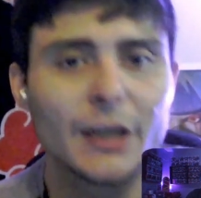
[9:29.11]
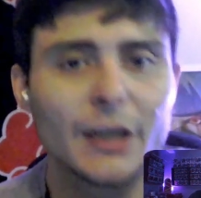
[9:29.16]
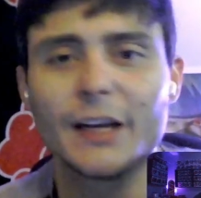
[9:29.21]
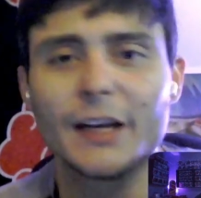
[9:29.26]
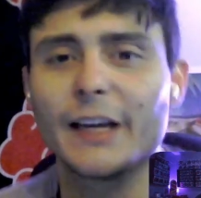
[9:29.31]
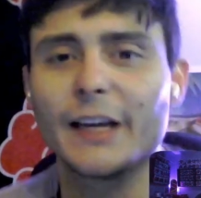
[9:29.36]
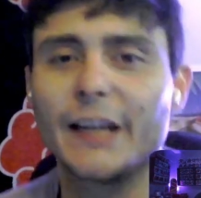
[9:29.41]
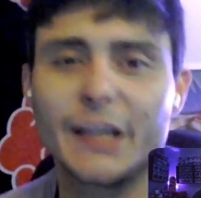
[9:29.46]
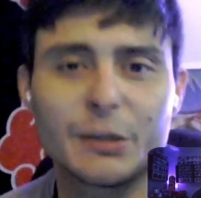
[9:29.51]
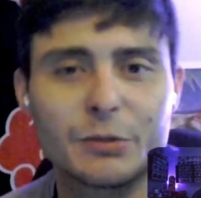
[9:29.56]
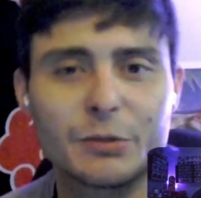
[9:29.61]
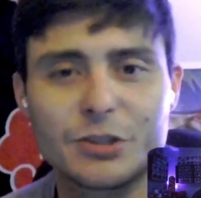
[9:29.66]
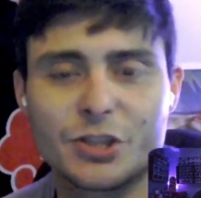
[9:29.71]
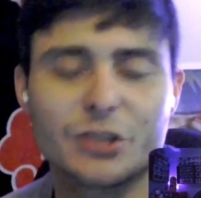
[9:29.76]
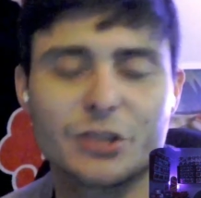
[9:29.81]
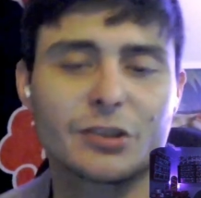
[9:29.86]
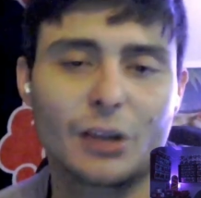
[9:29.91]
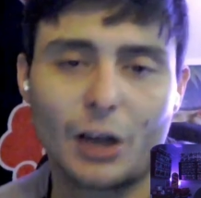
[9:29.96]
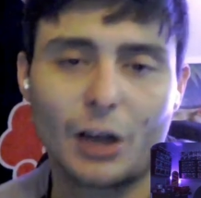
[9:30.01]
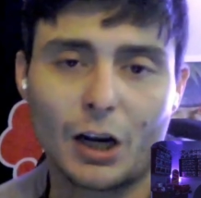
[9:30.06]
And it was
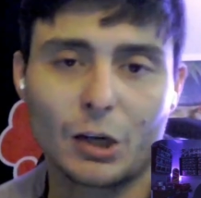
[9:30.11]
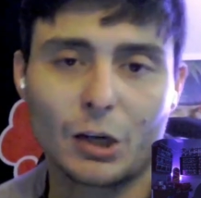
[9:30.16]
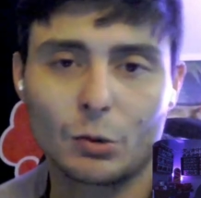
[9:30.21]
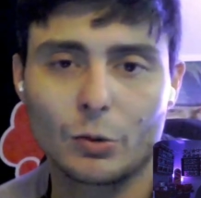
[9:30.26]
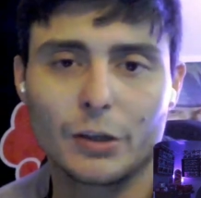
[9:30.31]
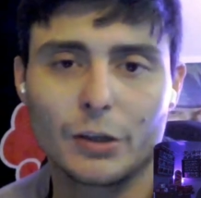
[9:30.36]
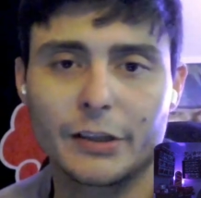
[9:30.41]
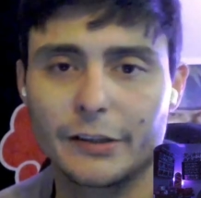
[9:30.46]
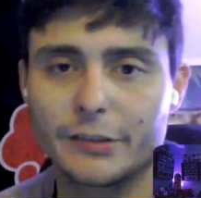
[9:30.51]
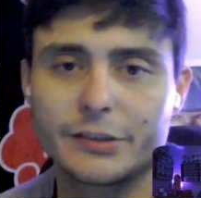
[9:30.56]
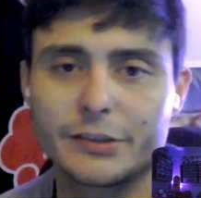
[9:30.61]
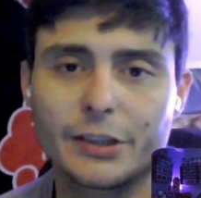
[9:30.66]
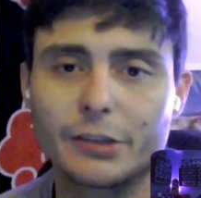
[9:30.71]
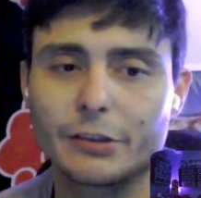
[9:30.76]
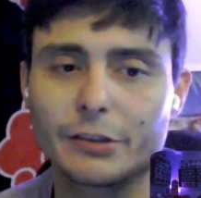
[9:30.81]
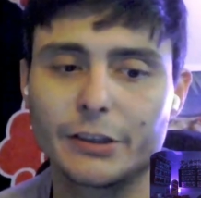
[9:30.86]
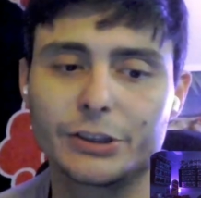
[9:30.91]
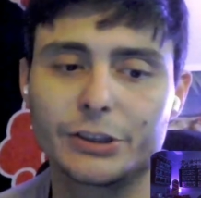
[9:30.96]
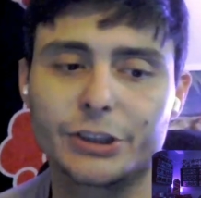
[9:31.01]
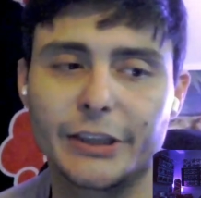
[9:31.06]
just awkward,
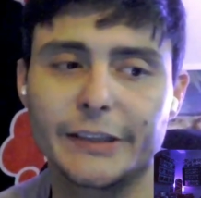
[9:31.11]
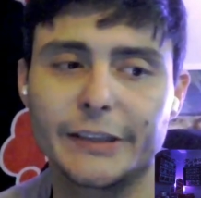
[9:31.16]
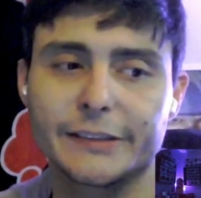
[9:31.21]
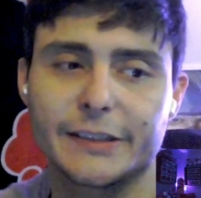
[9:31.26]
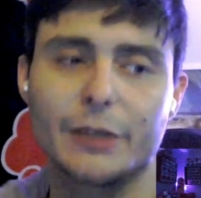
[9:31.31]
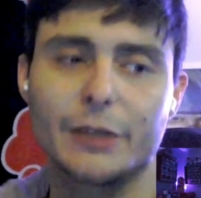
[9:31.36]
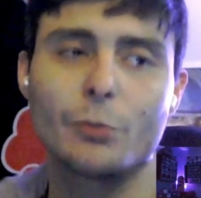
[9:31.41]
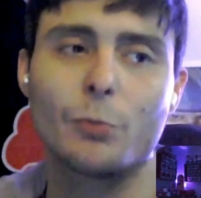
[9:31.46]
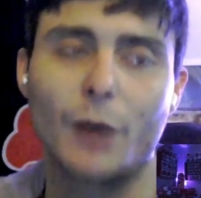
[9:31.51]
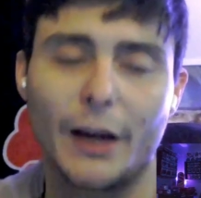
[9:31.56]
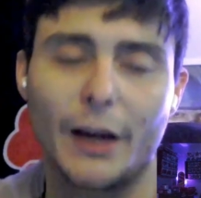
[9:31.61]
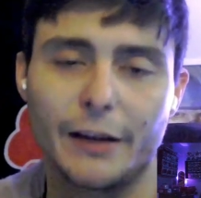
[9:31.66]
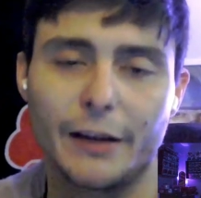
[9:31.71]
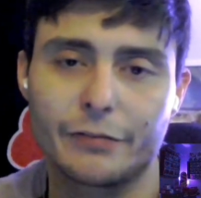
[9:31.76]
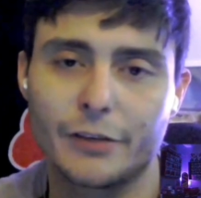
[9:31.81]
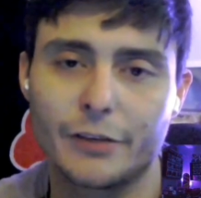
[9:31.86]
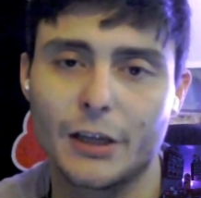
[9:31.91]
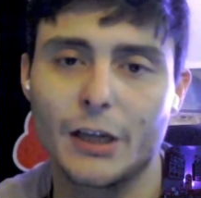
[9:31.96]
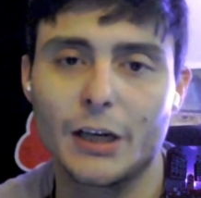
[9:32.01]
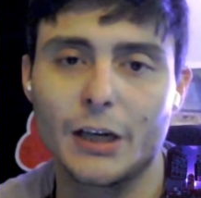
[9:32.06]
considering she is the wife